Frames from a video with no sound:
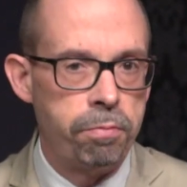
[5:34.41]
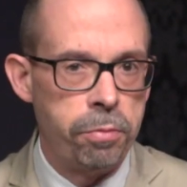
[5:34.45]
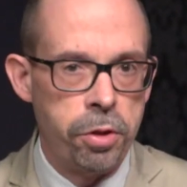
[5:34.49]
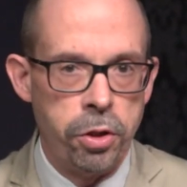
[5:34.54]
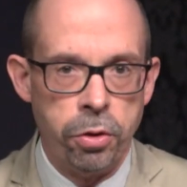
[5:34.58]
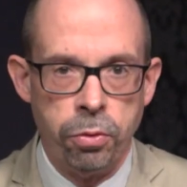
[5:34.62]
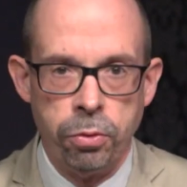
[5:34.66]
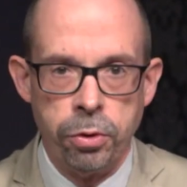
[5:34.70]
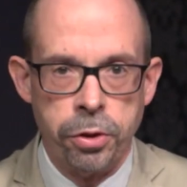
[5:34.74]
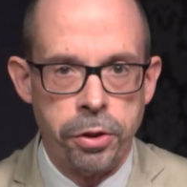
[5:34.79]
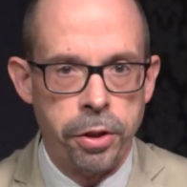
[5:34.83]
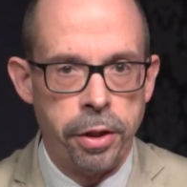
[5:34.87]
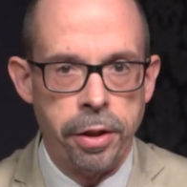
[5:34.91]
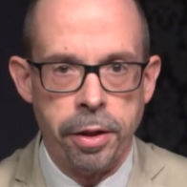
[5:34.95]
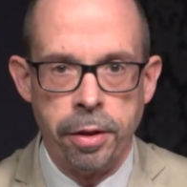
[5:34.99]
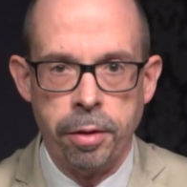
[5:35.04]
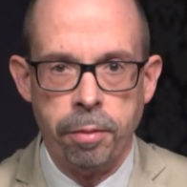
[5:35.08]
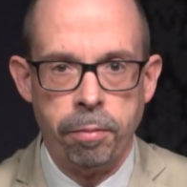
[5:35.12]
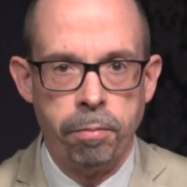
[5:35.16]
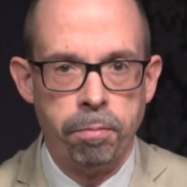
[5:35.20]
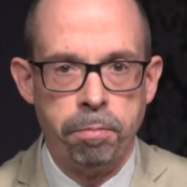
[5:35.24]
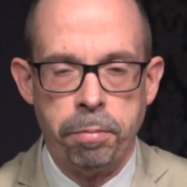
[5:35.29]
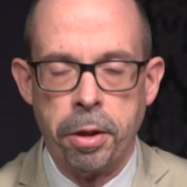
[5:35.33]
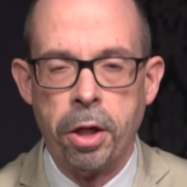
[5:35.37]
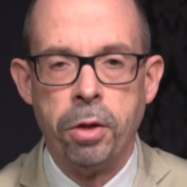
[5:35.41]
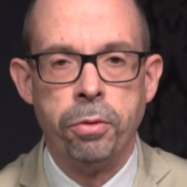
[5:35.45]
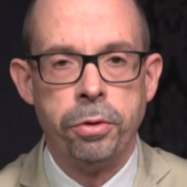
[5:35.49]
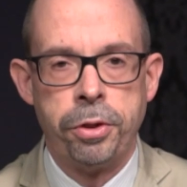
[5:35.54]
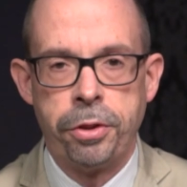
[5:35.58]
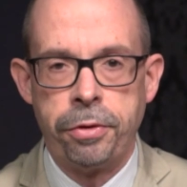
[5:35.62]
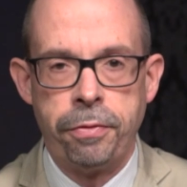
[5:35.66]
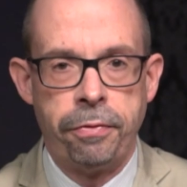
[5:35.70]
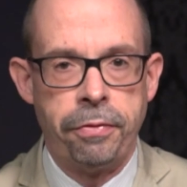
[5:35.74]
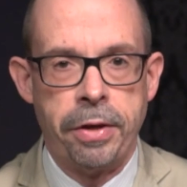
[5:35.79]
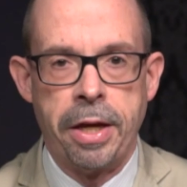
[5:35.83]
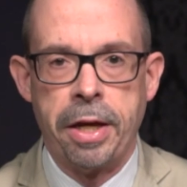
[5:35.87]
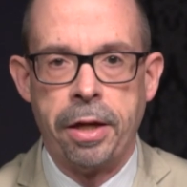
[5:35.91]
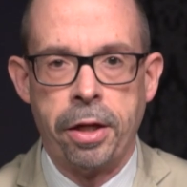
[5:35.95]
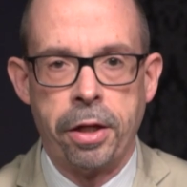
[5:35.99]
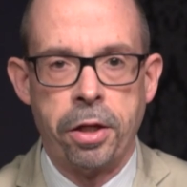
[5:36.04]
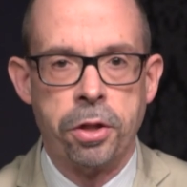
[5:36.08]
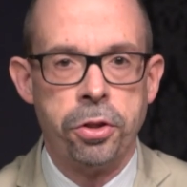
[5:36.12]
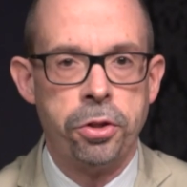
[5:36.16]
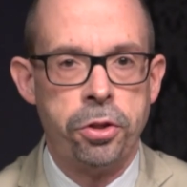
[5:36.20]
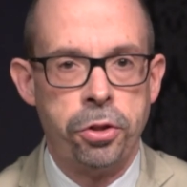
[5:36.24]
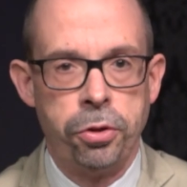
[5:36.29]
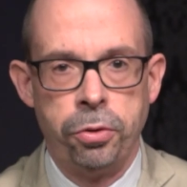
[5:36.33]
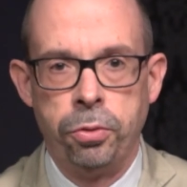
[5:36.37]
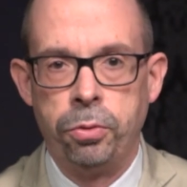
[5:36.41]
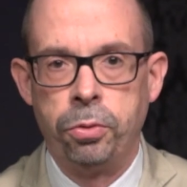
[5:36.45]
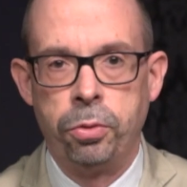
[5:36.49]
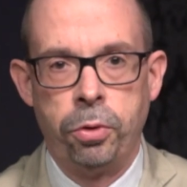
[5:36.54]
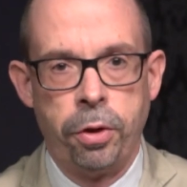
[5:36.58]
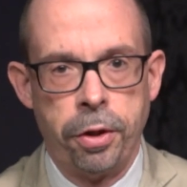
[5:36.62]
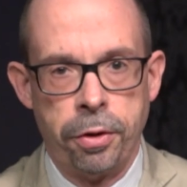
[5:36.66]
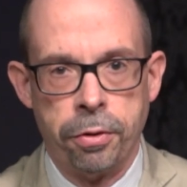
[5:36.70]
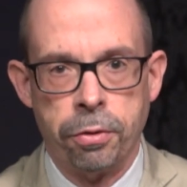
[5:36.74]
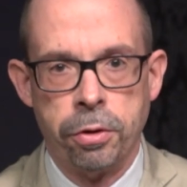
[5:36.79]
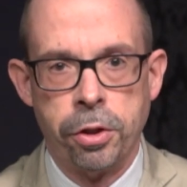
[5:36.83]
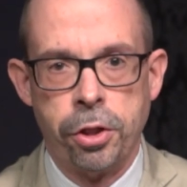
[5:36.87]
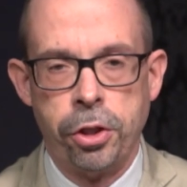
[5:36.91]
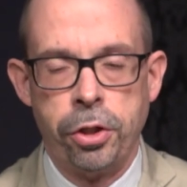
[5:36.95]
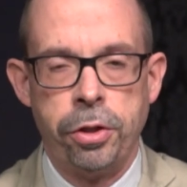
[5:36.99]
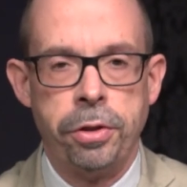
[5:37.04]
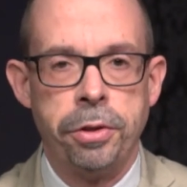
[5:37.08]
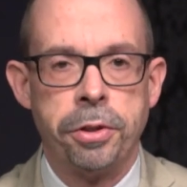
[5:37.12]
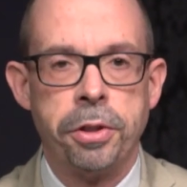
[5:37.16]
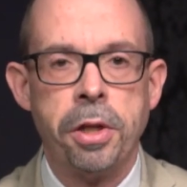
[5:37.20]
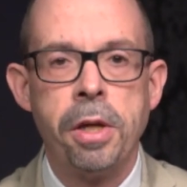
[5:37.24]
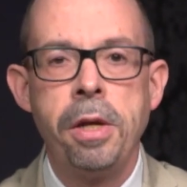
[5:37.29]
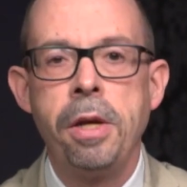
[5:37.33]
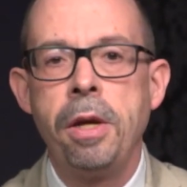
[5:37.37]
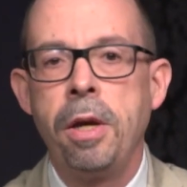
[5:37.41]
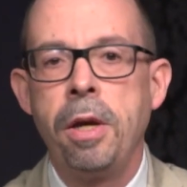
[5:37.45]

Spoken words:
using post-Vatican II liturgies,